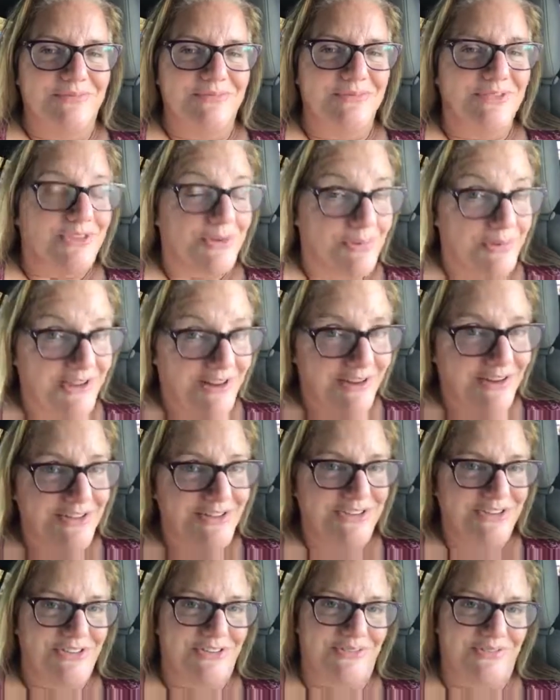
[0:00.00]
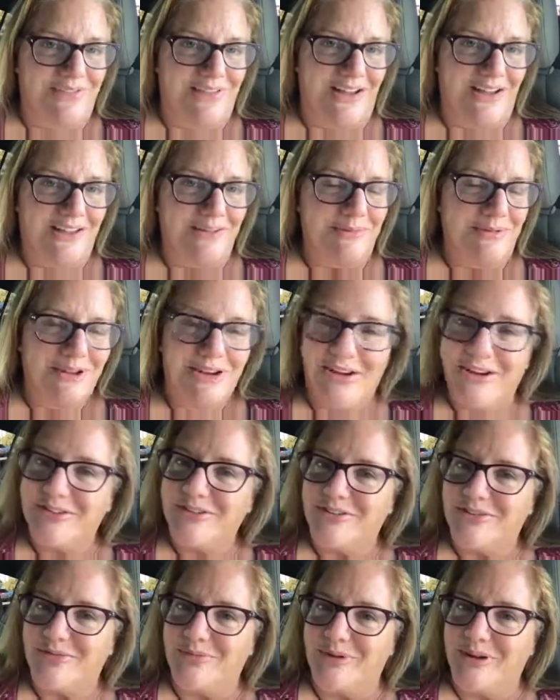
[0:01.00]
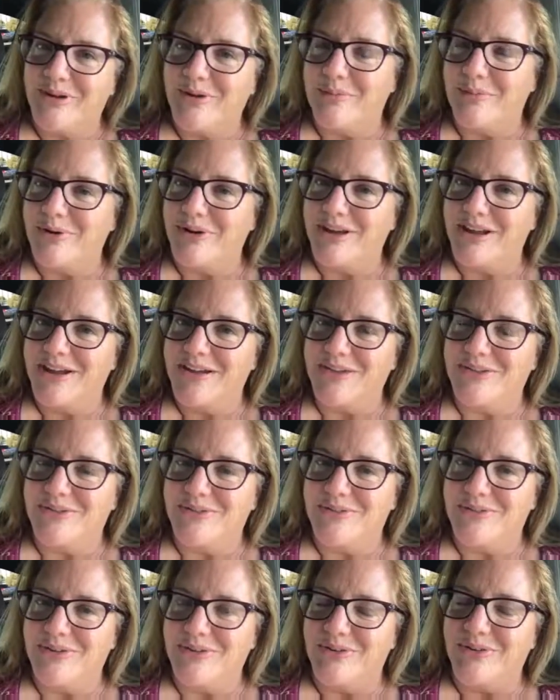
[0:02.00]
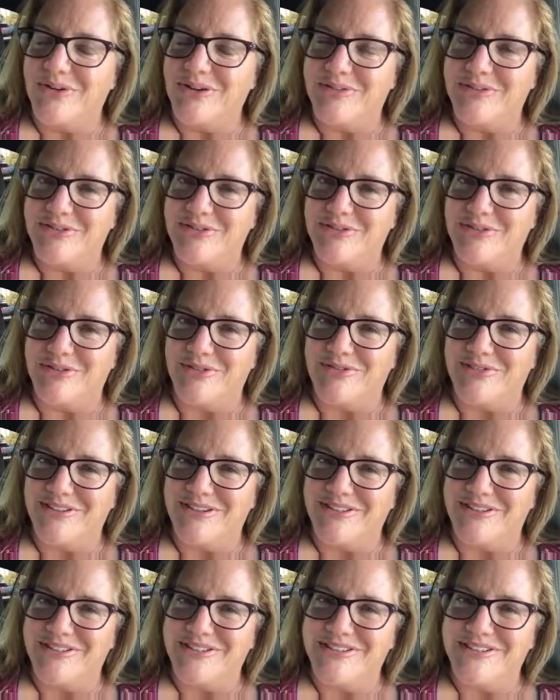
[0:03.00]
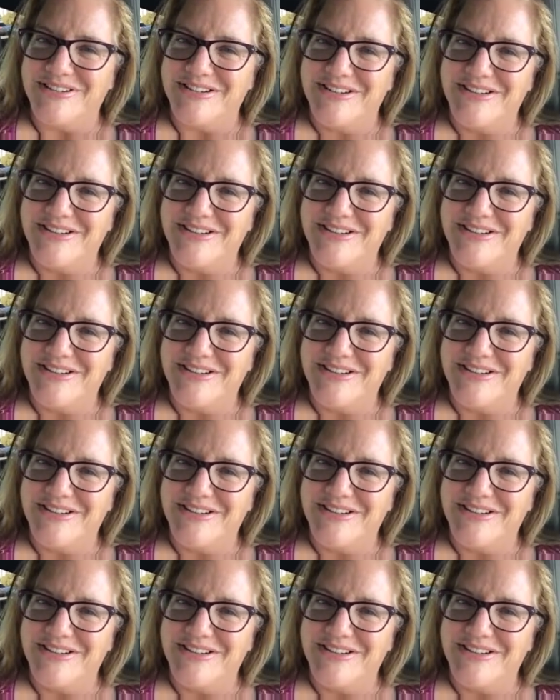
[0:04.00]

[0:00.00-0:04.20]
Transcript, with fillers: So be conscious of that. Be conscious of what you're putting into your visual field